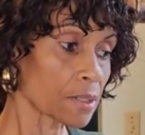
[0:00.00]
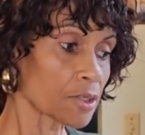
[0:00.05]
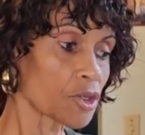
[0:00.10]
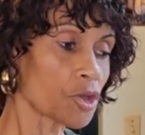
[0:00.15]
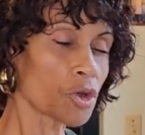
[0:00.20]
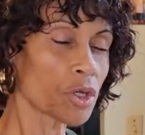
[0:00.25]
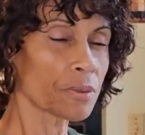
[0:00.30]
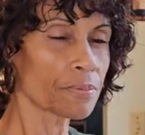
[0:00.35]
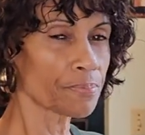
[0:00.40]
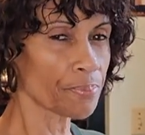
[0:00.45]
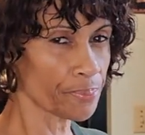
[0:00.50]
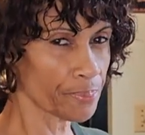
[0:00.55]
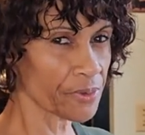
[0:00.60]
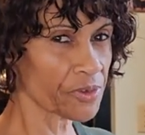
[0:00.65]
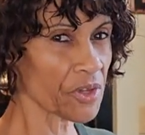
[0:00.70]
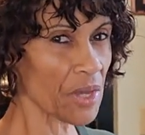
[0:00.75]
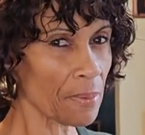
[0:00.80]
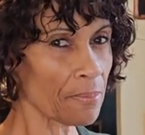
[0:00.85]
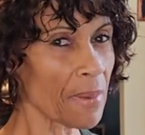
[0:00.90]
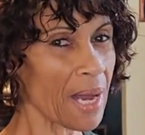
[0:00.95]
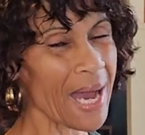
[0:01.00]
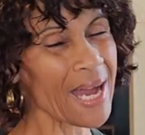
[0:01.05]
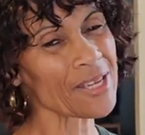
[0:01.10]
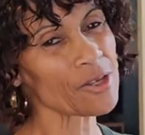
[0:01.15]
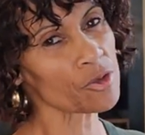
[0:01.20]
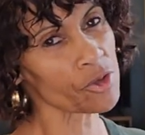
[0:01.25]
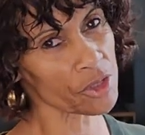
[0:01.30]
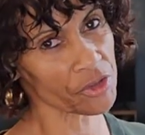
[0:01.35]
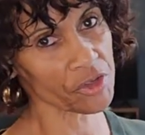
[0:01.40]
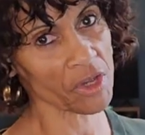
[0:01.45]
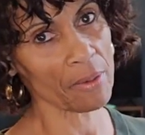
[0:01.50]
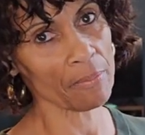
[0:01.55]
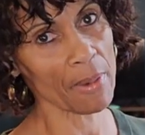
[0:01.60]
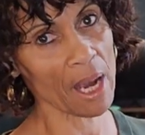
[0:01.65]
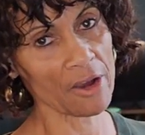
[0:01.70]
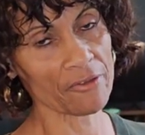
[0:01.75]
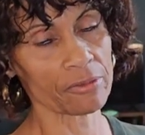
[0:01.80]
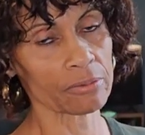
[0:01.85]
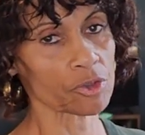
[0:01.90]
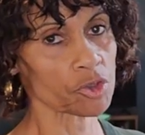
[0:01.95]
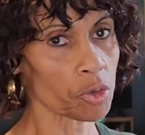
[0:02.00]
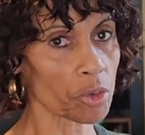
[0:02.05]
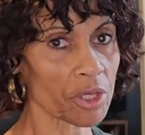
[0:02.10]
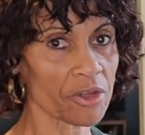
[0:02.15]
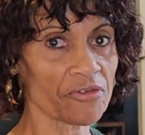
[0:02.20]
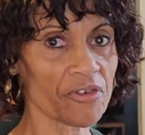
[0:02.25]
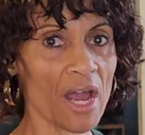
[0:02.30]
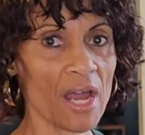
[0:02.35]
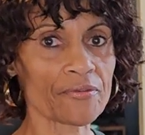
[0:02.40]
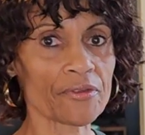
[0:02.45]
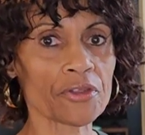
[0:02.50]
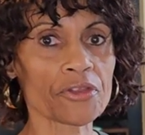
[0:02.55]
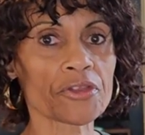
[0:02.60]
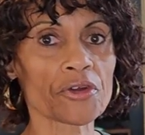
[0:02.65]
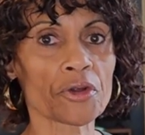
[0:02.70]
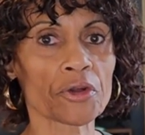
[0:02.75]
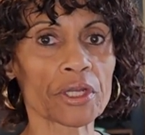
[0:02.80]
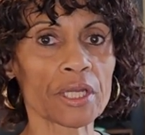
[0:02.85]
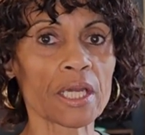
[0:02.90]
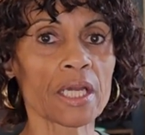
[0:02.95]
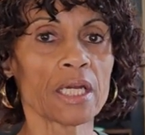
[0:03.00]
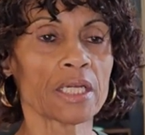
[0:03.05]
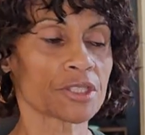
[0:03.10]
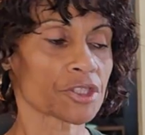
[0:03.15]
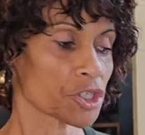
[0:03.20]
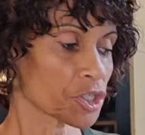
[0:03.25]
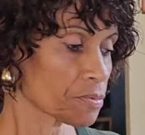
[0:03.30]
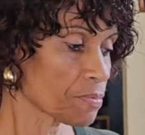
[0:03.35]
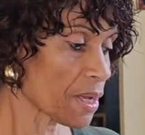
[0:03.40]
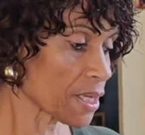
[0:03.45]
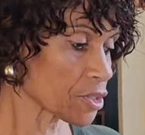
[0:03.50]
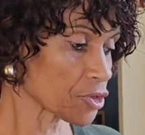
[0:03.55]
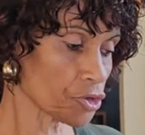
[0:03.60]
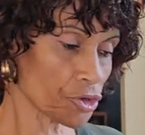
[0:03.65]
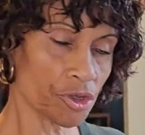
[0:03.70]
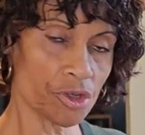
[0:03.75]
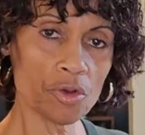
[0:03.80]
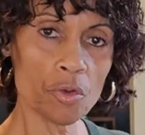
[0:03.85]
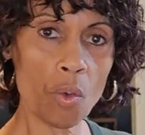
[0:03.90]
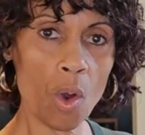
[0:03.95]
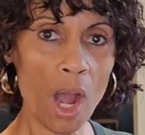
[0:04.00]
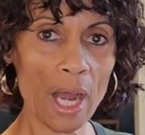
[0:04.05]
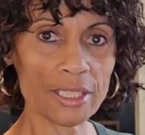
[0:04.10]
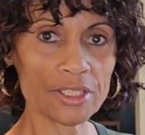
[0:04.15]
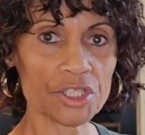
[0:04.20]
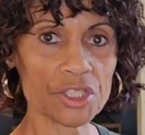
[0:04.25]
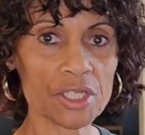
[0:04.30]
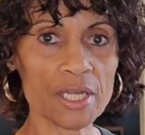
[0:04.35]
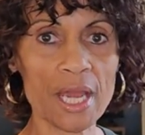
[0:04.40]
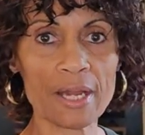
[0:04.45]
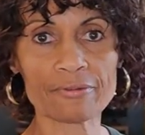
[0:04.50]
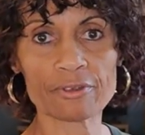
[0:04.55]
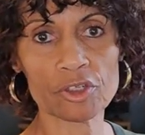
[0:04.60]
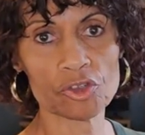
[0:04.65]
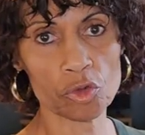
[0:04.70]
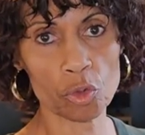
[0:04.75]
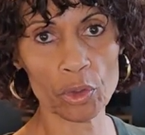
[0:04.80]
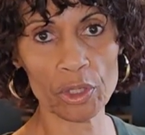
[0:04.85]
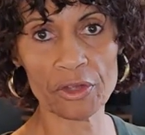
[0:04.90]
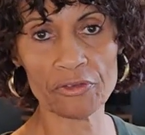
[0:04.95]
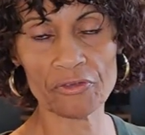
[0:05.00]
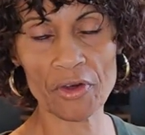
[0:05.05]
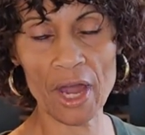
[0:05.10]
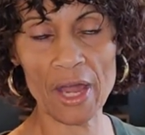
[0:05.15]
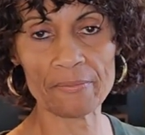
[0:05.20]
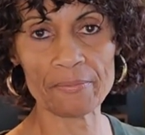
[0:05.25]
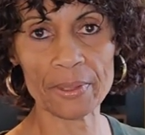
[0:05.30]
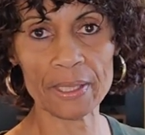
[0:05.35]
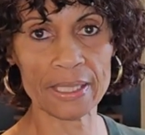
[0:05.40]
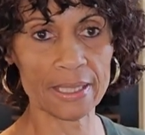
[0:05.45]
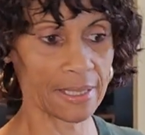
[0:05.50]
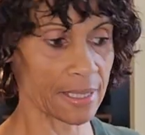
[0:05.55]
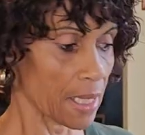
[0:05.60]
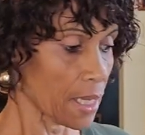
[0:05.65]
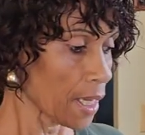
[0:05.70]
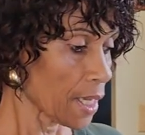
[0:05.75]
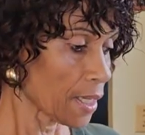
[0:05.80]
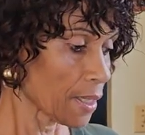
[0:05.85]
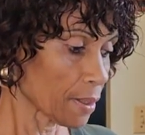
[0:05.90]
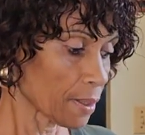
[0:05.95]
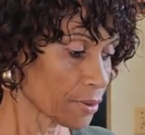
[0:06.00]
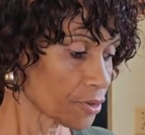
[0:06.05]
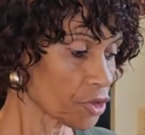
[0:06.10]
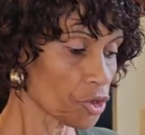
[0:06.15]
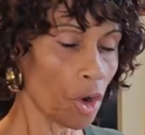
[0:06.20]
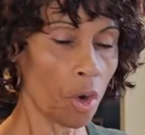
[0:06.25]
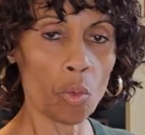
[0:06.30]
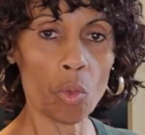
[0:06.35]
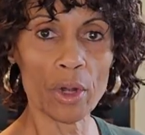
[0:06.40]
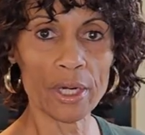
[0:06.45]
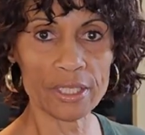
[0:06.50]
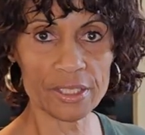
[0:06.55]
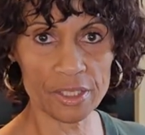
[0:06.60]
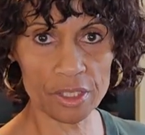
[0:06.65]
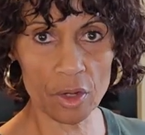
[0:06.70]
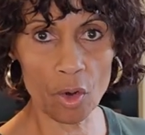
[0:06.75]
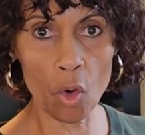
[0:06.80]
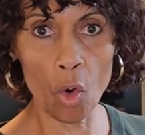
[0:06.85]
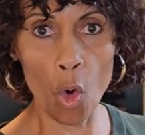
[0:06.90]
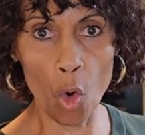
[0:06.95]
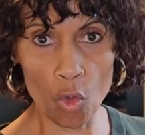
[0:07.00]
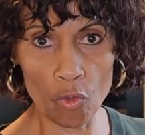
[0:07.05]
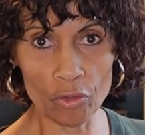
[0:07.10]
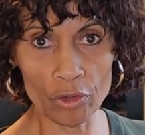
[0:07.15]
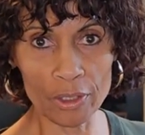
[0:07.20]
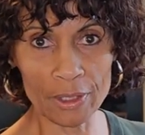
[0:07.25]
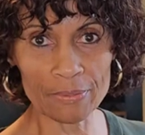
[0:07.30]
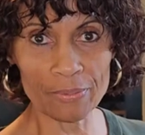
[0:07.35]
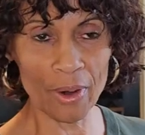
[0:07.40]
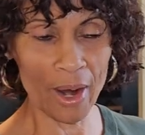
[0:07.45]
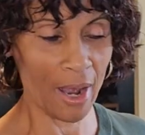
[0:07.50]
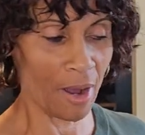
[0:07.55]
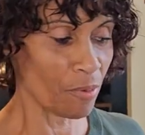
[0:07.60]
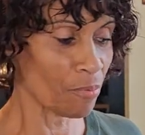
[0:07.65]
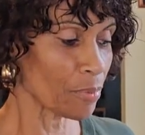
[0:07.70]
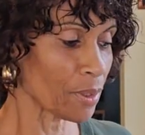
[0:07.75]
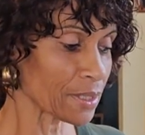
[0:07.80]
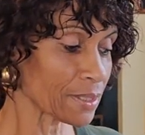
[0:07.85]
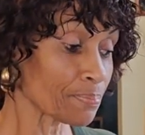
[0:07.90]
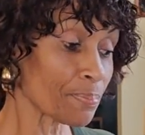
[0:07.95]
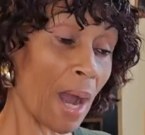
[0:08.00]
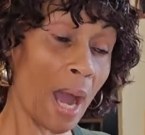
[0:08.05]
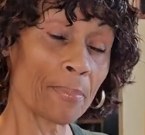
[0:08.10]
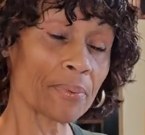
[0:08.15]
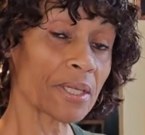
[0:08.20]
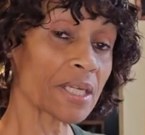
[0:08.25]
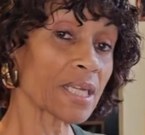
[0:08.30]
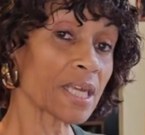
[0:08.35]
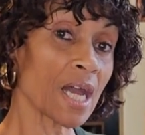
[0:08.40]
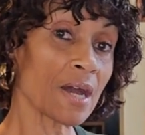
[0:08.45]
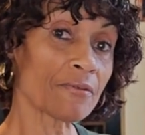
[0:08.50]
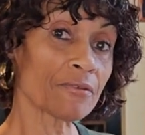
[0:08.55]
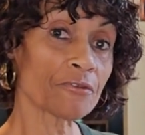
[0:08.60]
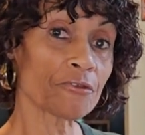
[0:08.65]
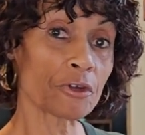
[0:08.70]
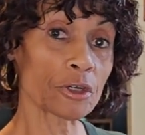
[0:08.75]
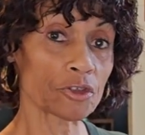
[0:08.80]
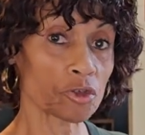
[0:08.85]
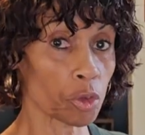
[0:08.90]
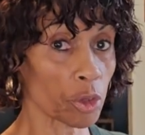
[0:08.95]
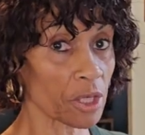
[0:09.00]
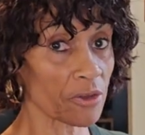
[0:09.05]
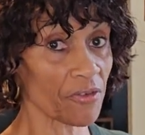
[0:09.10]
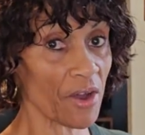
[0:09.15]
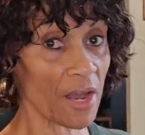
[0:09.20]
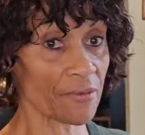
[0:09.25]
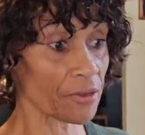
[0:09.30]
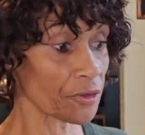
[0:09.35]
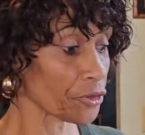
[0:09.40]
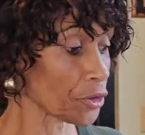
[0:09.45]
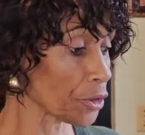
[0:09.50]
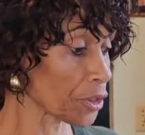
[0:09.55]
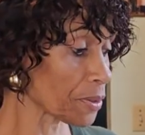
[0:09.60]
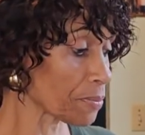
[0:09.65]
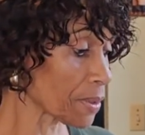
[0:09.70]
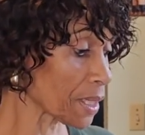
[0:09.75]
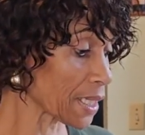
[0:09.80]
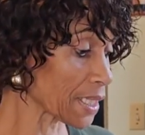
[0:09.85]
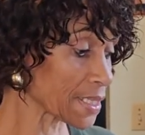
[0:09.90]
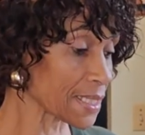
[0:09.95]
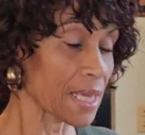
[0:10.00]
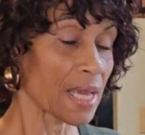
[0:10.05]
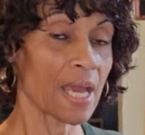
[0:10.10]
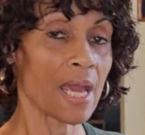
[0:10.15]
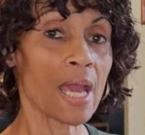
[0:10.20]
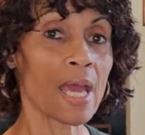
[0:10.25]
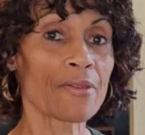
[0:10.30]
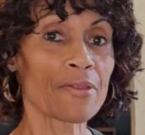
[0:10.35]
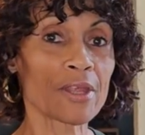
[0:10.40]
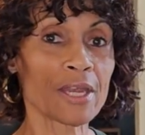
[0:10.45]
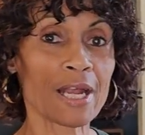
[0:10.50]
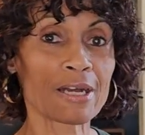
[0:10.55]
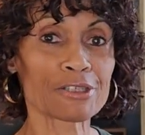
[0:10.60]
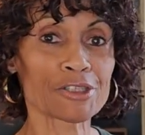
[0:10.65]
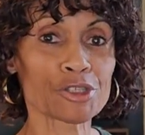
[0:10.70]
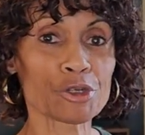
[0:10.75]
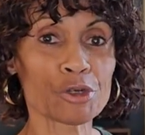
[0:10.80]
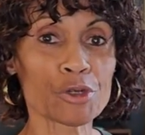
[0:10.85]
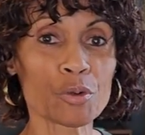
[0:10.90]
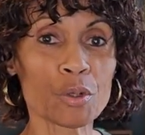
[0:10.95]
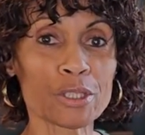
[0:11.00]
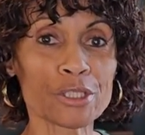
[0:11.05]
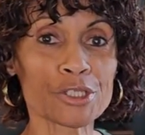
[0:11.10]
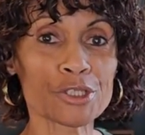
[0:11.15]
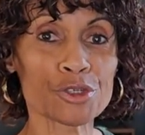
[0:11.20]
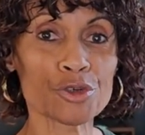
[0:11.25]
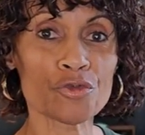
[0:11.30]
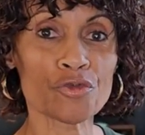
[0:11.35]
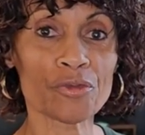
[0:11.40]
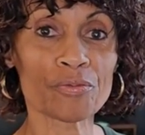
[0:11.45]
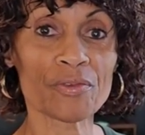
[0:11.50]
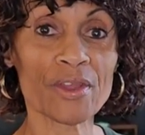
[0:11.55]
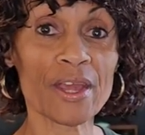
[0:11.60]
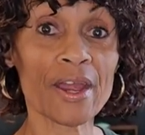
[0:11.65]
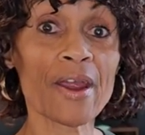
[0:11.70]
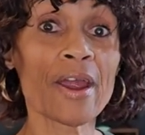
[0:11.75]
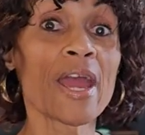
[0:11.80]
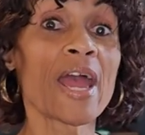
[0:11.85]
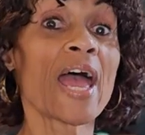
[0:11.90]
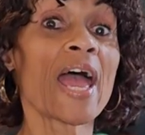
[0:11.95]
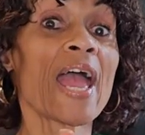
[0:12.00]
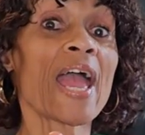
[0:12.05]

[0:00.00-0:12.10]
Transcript: You can set my, I usually set mine from 25 to 30. Just make sure you watch it after 25 minutes. And you don't want it to go overly brown, but pop it in the oven for 25 to 30 minutes, and then I'll show you what to do from there.